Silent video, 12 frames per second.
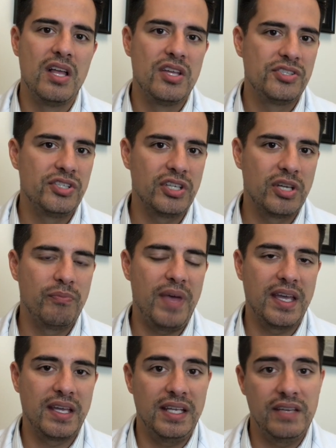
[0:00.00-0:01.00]
so you can
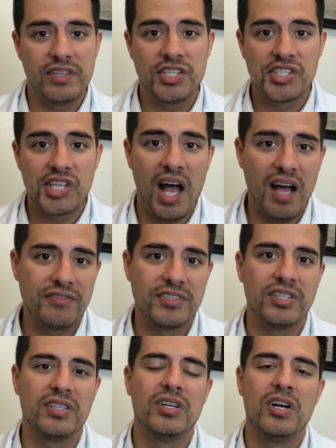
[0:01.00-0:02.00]
make it even
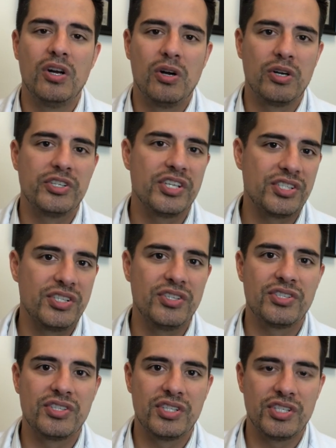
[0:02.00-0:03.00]
softer or just
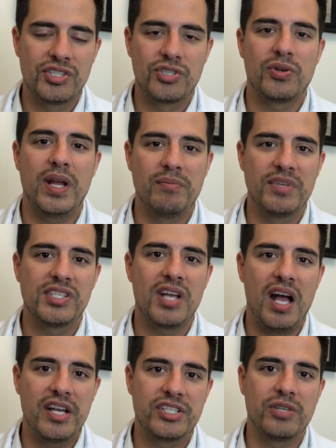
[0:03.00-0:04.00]
use the straight
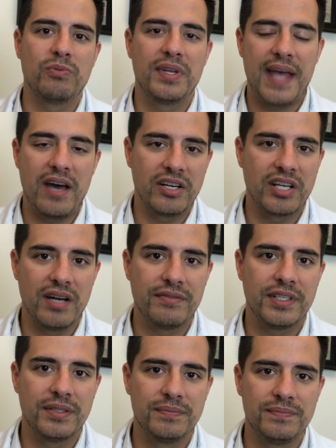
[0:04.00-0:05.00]
massager without a
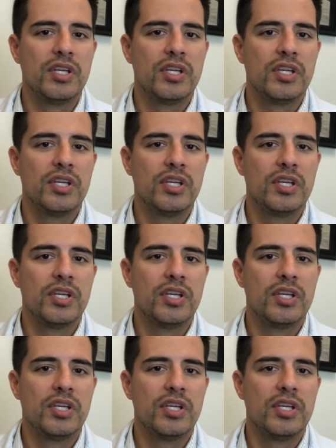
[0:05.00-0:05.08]
cover.